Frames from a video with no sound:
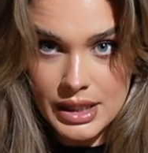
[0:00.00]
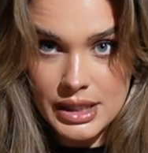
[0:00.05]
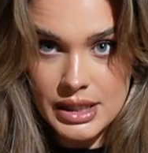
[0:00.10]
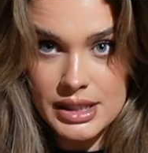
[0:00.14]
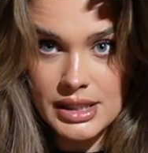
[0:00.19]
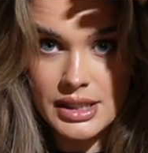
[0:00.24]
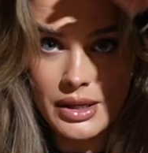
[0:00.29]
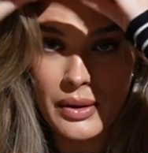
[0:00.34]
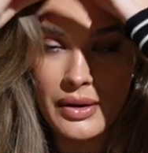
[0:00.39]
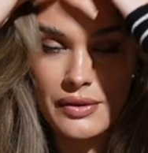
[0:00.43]

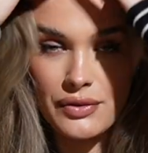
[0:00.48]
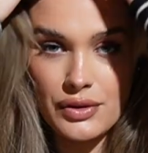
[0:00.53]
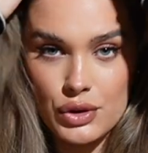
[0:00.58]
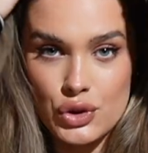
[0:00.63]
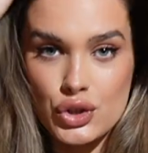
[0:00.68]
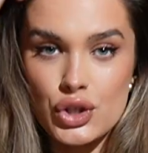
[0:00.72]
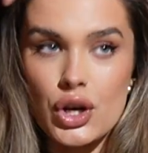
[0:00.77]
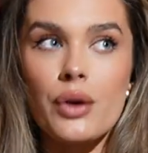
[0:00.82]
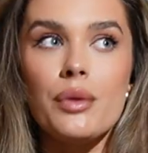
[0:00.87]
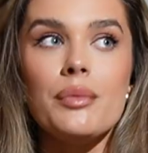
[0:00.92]
so if you
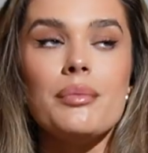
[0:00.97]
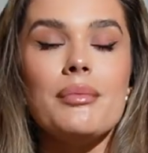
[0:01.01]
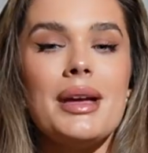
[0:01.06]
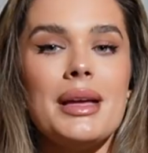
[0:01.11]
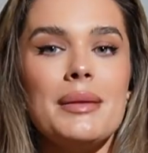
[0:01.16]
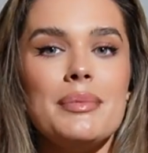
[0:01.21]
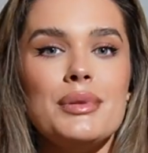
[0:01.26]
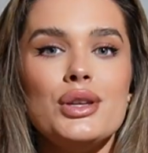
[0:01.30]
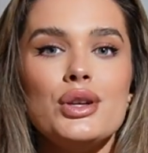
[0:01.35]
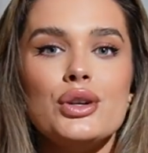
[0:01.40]
don't,
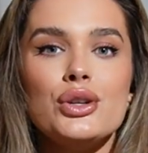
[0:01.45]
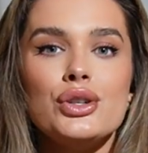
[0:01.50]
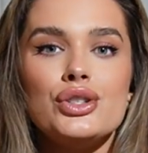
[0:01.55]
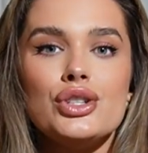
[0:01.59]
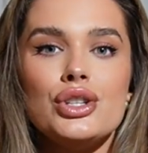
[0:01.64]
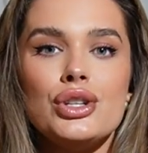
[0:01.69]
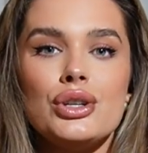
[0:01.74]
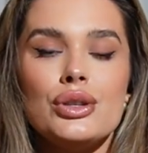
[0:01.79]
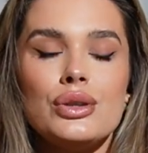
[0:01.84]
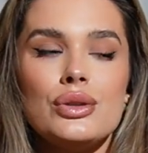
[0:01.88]
maybe you
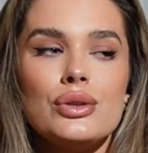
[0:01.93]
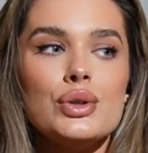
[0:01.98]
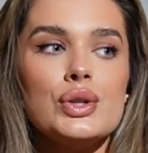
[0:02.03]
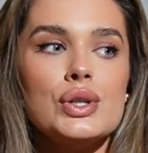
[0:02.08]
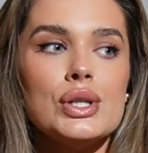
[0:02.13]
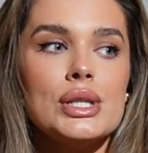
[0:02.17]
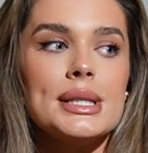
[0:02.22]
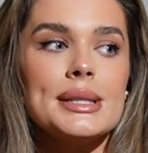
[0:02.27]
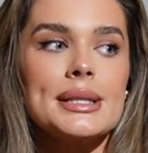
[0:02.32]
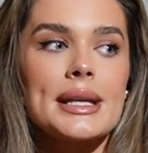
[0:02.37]
could
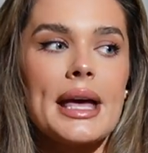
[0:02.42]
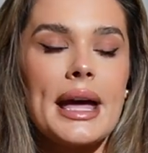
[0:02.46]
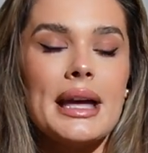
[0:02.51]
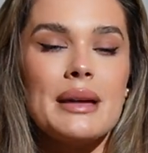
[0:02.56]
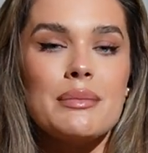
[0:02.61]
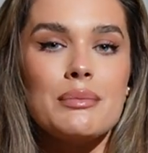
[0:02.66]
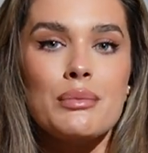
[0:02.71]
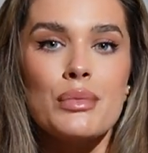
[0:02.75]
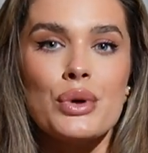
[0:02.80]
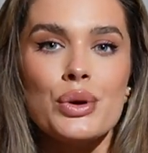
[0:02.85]
use
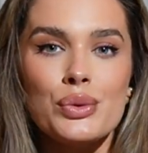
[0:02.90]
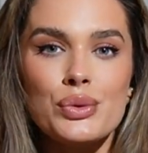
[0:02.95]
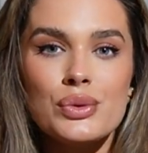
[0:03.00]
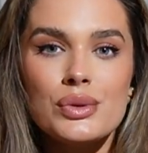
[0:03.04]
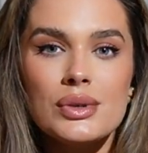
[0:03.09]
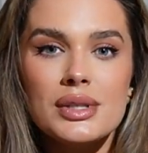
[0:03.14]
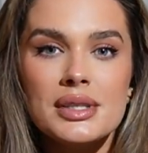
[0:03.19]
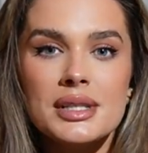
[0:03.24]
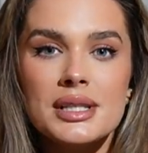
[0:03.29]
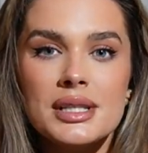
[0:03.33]
a
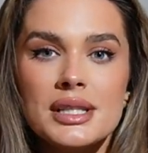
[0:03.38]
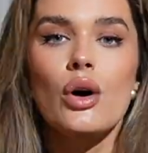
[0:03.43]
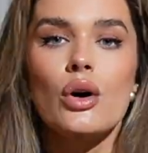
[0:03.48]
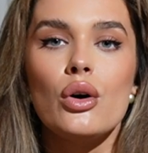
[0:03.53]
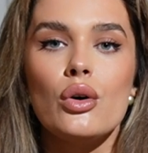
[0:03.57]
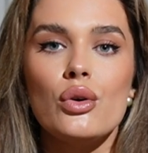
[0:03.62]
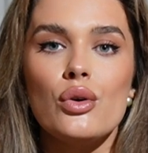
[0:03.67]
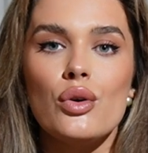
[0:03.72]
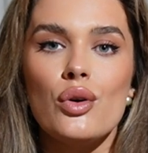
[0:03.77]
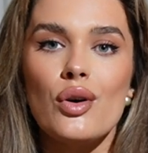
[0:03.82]
mousse
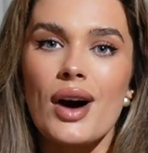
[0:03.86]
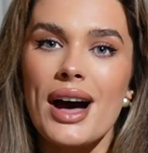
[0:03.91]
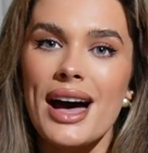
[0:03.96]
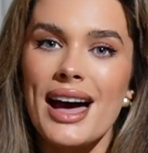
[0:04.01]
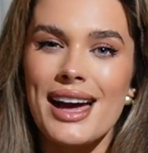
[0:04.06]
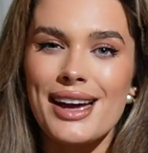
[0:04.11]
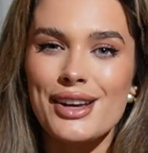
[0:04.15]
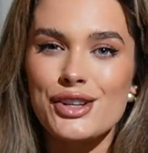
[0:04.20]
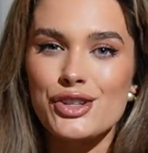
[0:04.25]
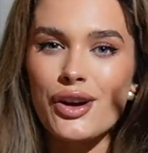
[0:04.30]
or a
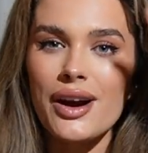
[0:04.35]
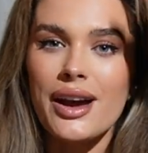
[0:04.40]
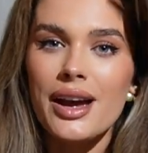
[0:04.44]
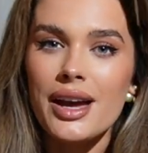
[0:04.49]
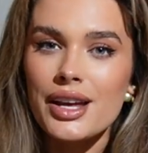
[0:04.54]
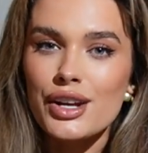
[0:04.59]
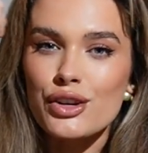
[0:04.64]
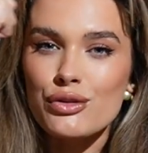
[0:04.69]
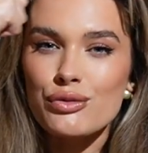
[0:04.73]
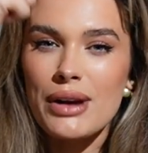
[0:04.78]

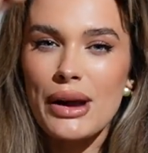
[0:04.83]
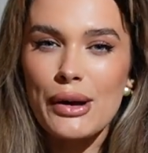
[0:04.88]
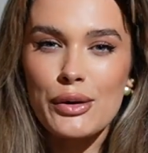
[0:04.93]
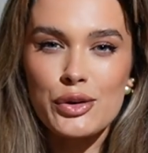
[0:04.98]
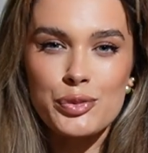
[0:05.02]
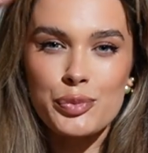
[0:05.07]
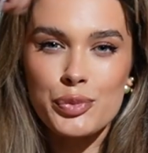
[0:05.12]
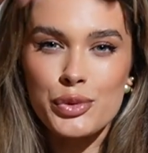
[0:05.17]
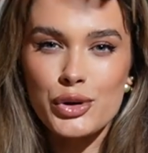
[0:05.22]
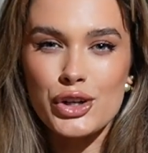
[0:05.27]
hairdryer and a
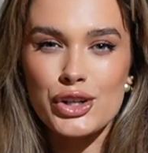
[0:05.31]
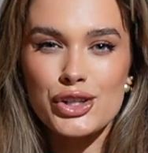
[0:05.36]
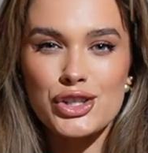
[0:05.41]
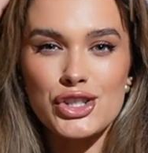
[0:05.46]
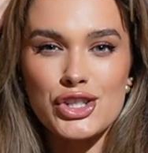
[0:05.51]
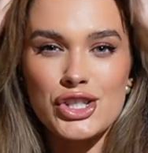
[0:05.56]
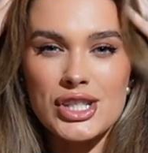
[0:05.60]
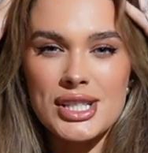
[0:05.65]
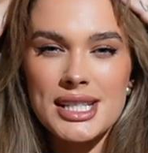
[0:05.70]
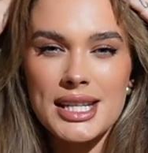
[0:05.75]
round
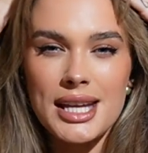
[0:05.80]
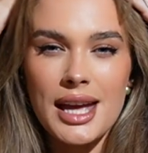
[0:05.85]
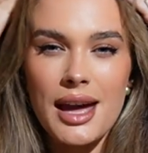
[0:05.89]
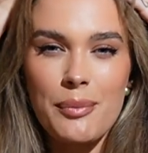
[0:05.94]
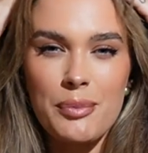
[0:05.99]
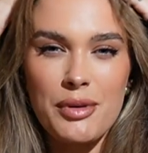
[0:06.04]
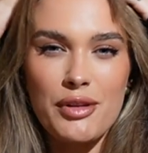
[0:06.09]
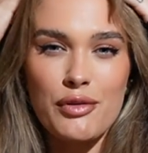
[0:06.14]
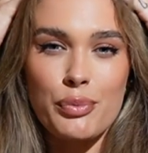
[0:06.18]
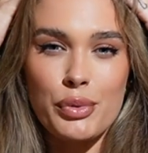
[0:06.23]
brush just to
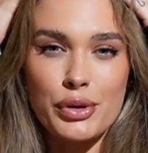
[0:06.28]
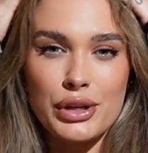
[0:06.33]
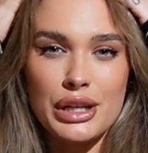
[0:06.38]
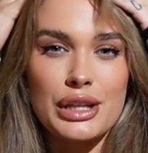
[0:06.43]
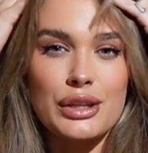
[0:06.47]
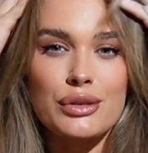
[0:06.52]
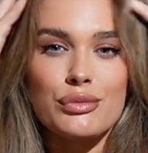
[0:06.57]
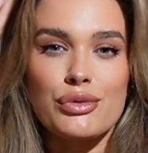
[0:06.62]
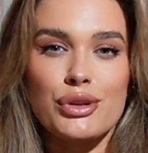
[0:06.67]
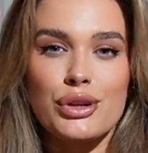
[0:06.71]
get a bit of body
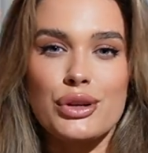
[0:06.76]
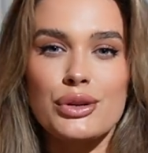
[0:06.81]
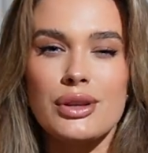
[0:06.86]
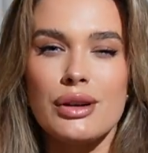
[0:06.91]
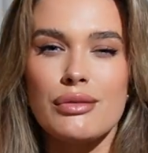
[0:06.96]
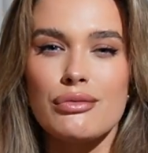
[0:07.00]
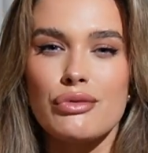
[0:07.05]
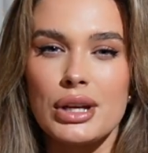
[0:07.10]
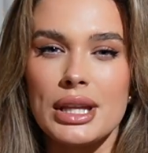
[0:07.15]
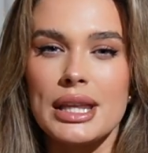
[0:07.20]
at the root.
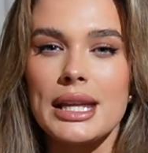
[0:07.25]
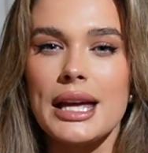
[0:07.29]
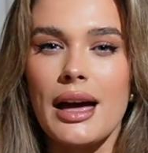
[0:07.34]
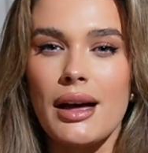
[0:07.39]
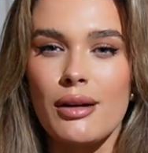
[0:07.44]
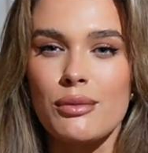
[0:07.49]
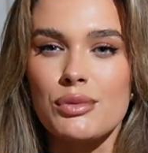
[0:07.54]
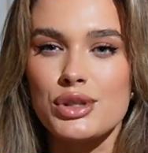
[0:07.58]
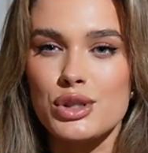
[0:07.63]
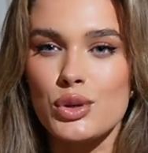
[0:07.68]
That really
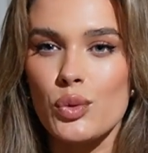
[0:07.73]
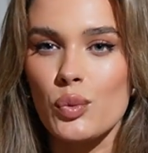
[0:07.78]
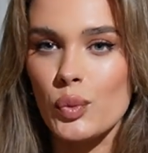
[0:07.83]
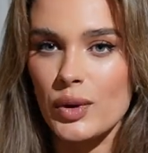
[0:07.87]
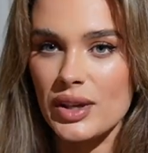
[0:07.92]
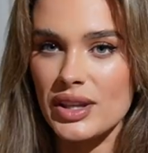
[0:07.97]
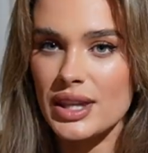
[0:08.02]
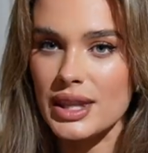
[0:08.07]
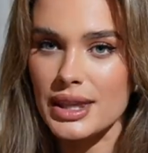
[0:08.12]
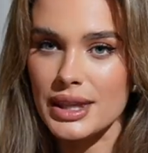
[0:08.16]
helps
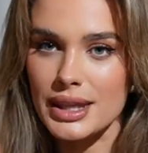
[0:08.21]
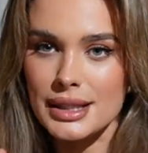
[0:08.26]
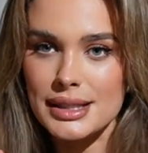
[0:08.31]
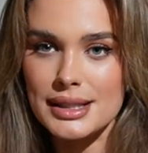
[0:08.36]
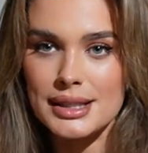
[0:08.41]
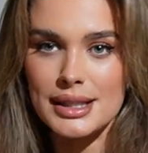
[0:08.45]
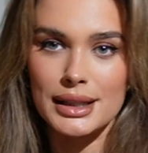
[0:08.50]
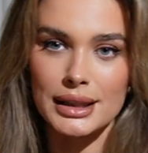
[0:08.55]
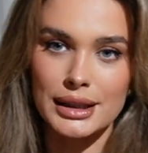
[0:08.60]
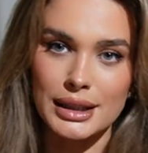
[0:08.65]
with
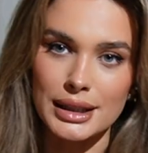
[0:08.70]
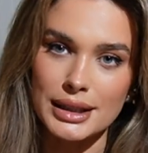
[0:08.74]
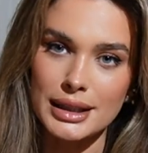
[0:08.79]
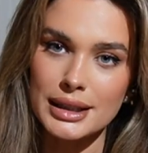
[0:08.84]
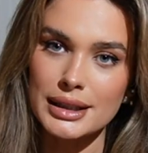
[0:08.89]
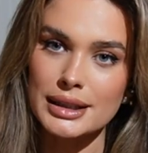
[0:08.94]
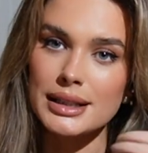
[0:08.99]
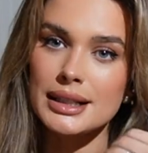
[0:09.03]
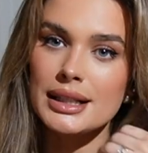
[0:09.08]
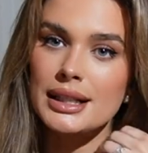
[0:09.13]
this
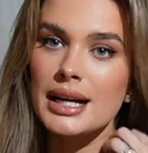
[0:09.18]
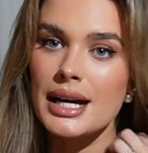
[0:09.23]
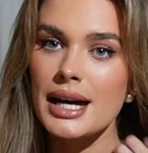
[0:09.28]
look.